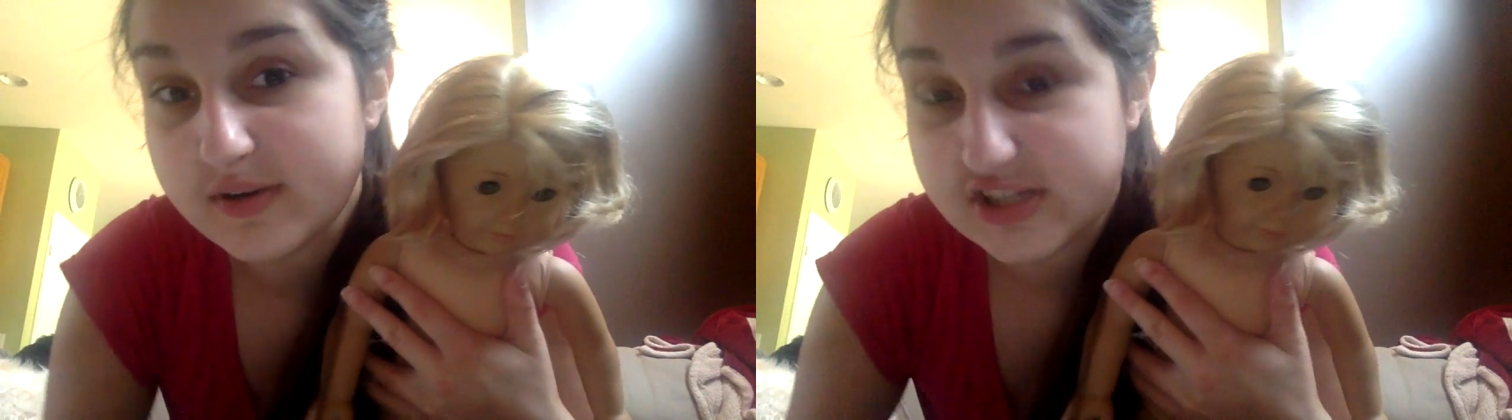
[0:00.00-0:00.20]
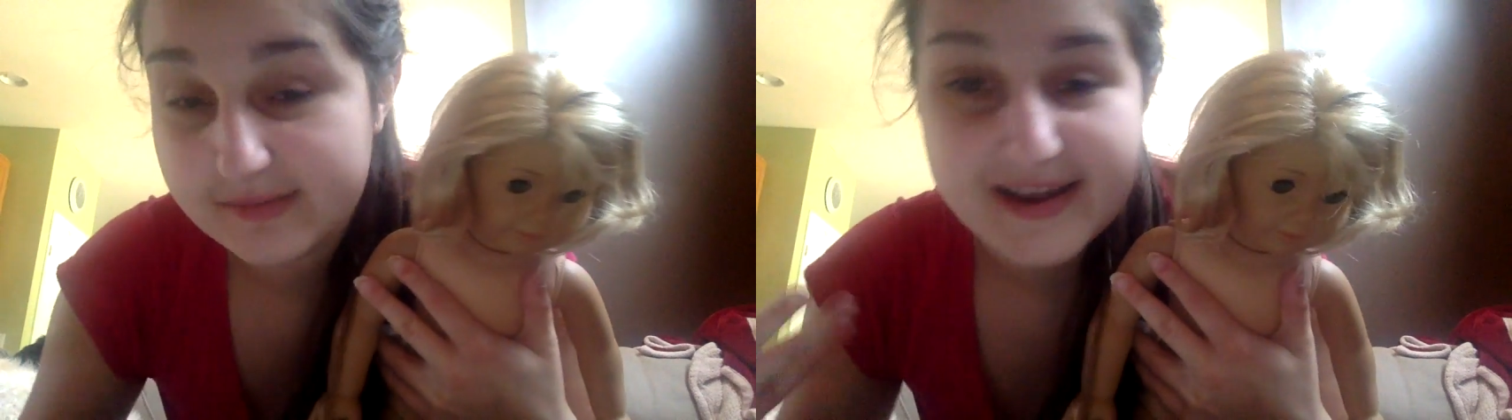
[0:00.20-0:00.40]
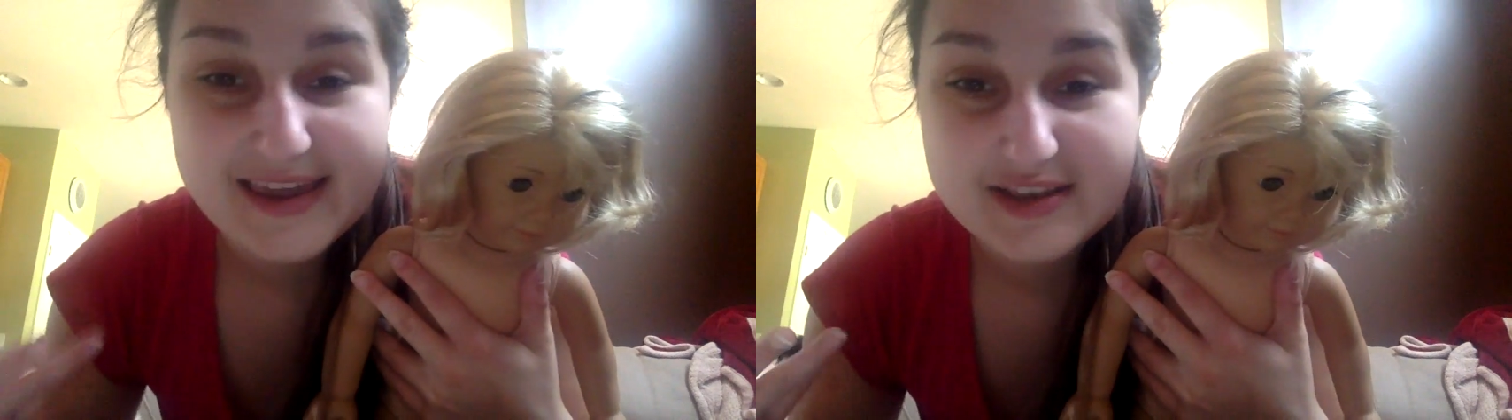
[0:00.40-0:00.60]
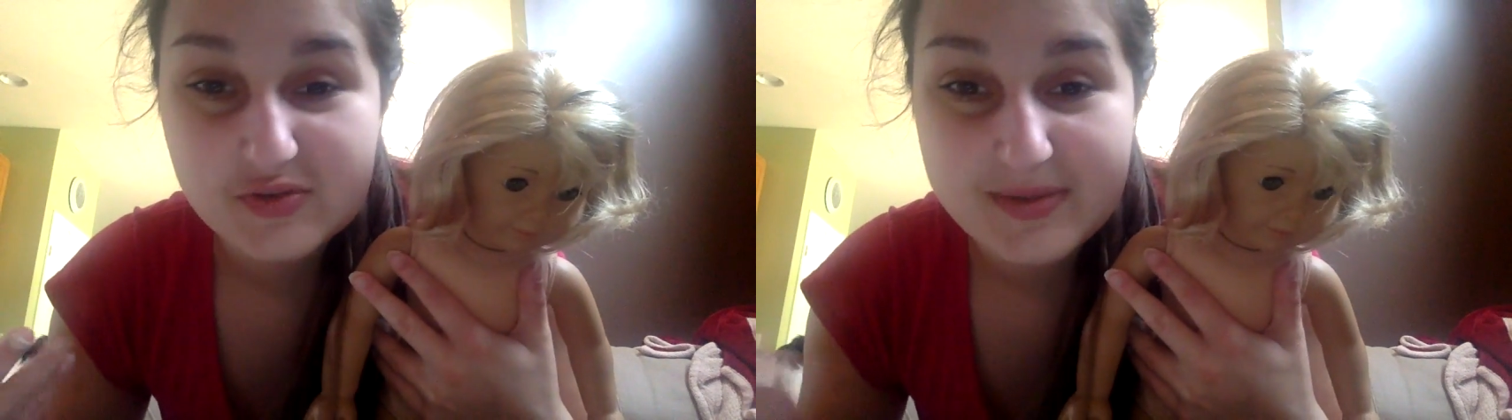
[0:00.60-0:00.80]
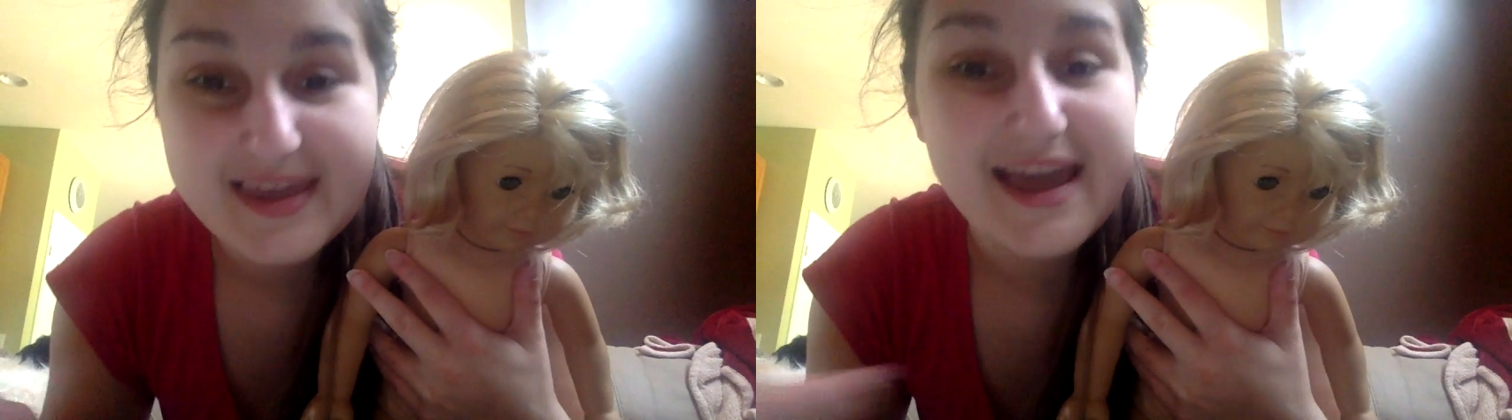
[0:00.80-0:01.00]
which in my case
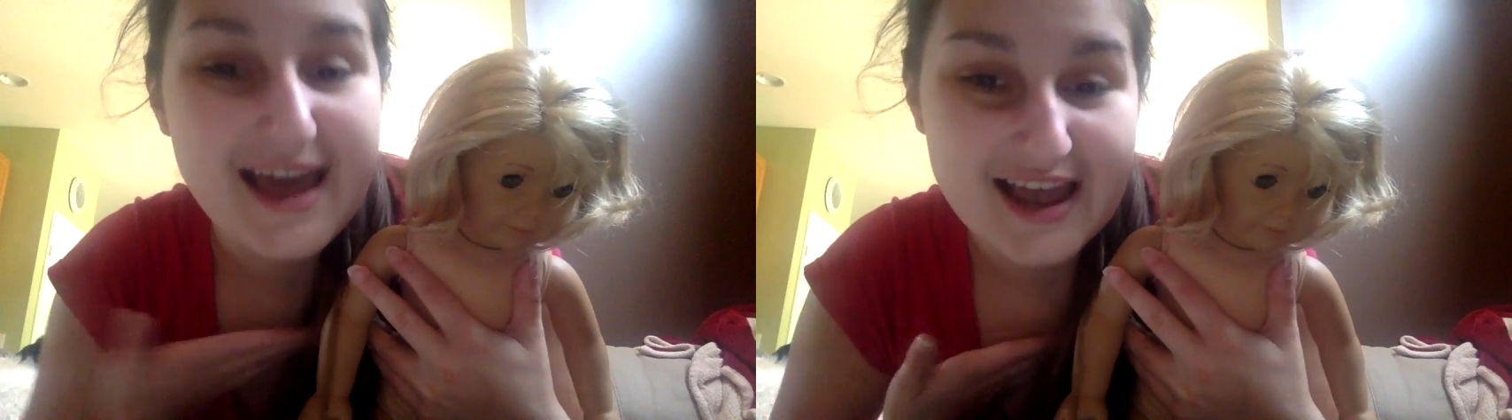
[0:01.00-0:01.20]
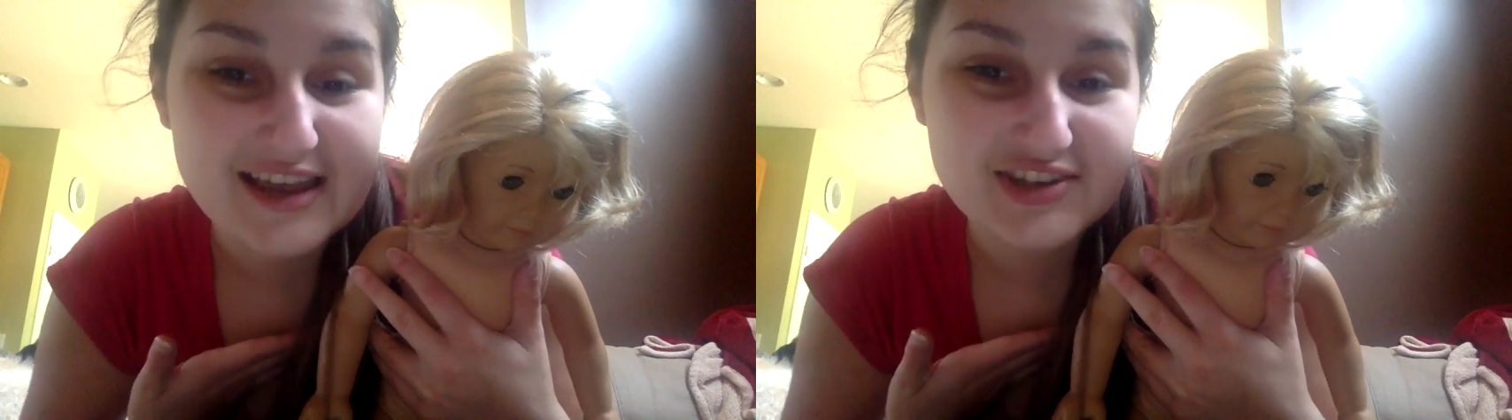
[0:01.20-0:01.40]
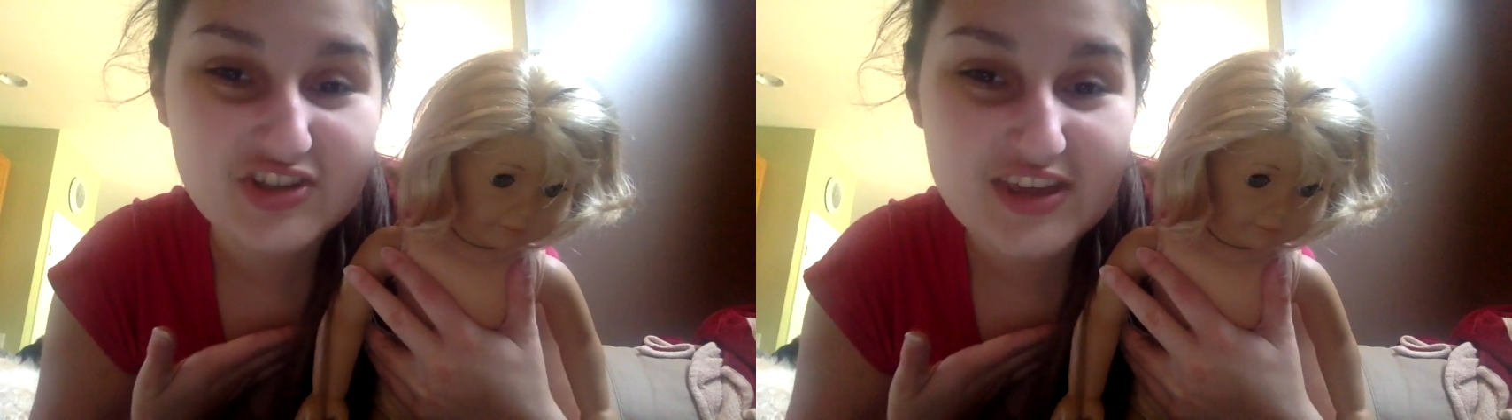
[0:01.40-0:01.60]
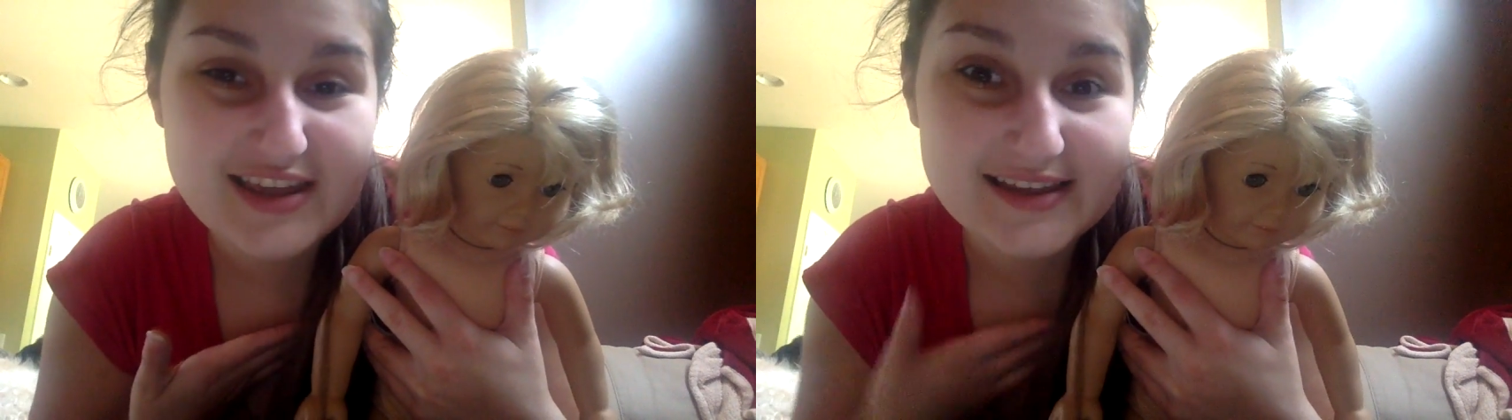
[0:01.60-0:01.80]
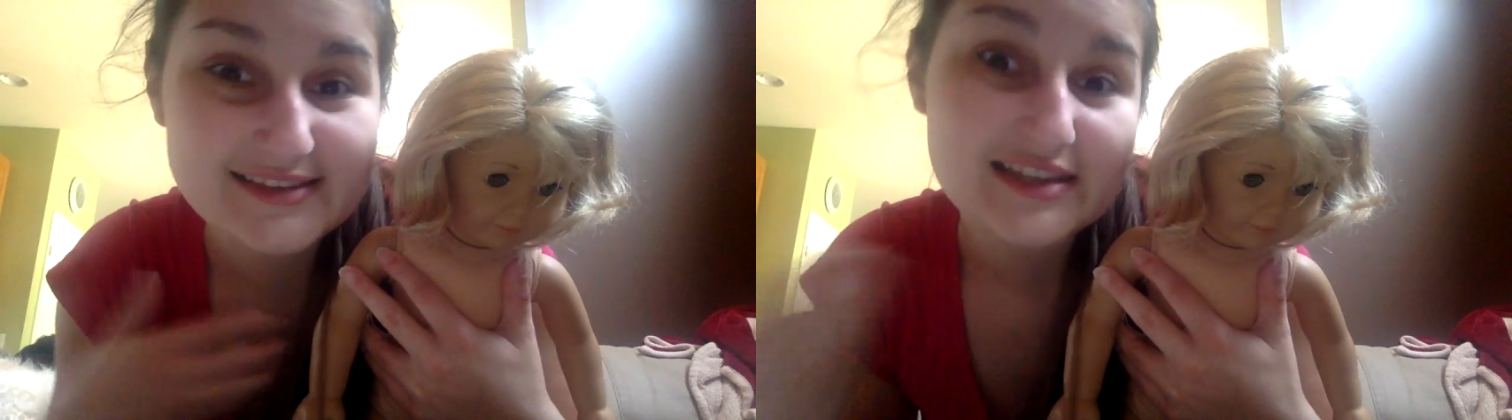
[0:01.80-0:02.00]
would be Ashley,
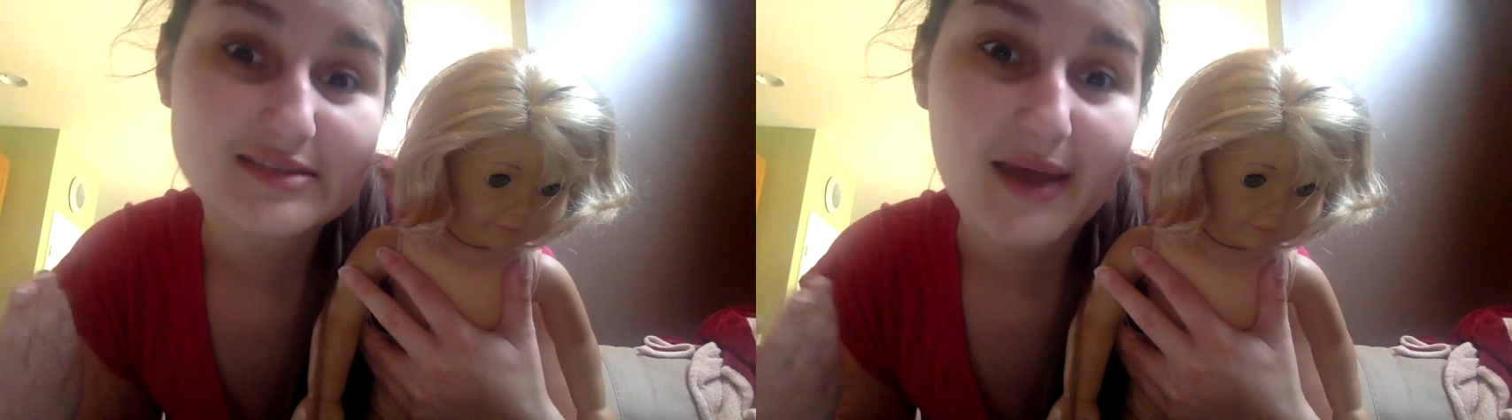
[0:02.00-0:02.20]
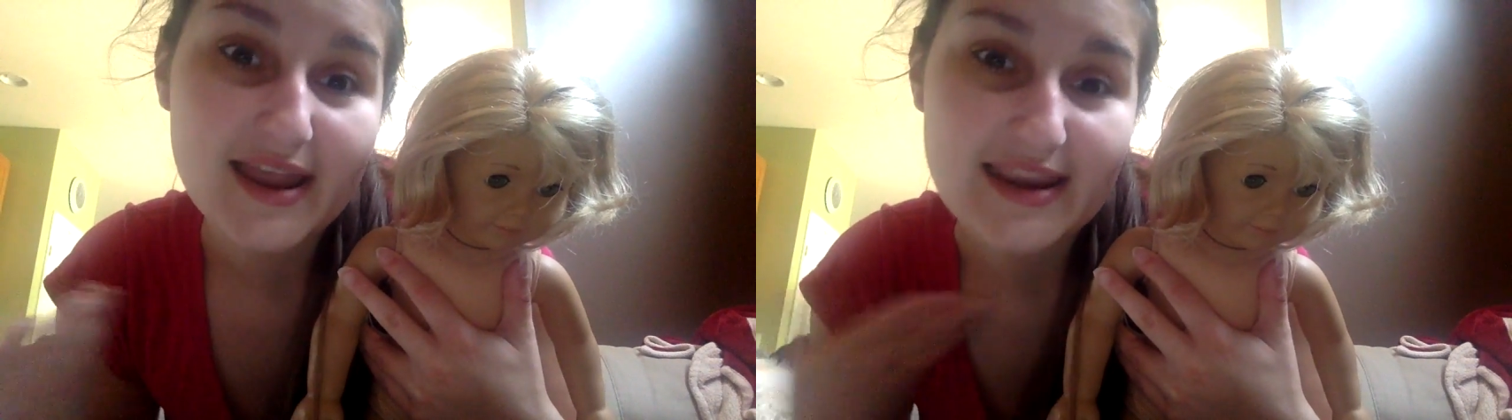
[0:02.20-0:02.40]
because that's my